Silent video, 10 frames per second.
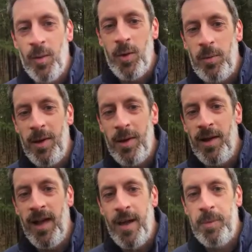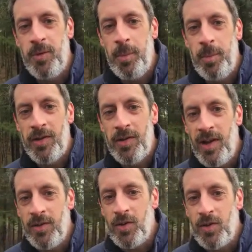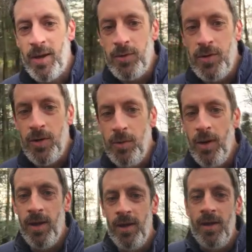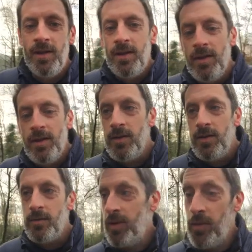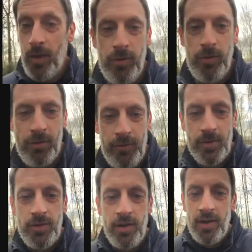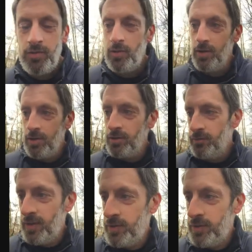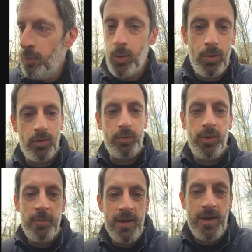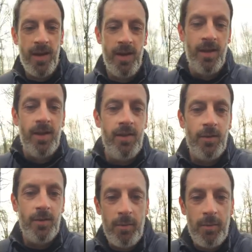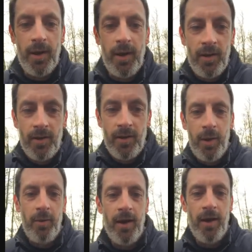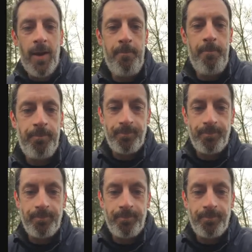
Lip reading: one of my little happy spots I like to come out to. For those that have done the National Garden Festival walks with me, you'll probably recognise where I am.